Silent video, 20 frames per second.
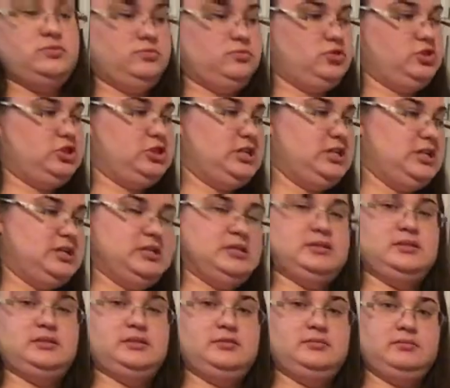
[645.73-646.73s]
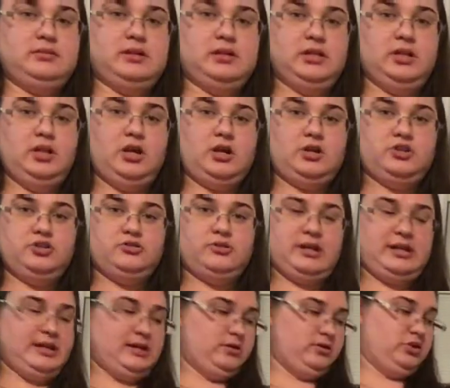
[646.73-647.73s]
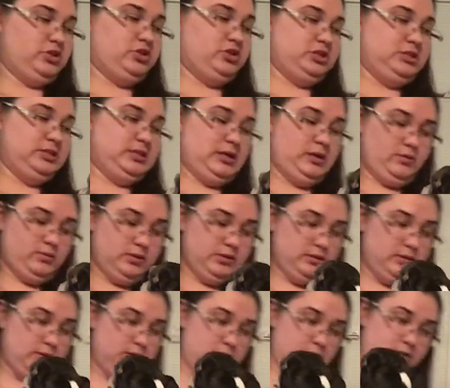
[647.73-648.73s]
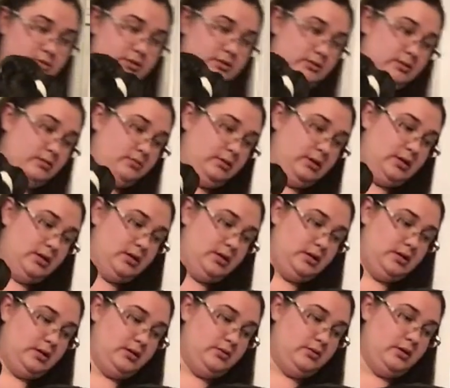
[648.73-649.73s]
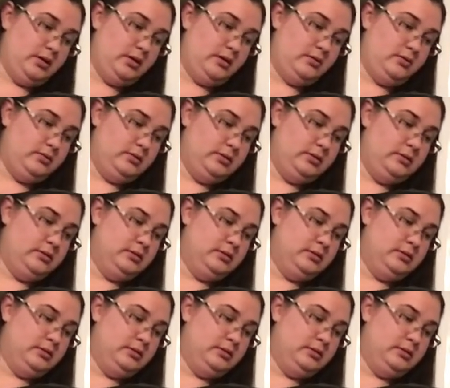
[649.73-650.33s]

she is a little arched right now because she's like, what on earth is going on? I don't know.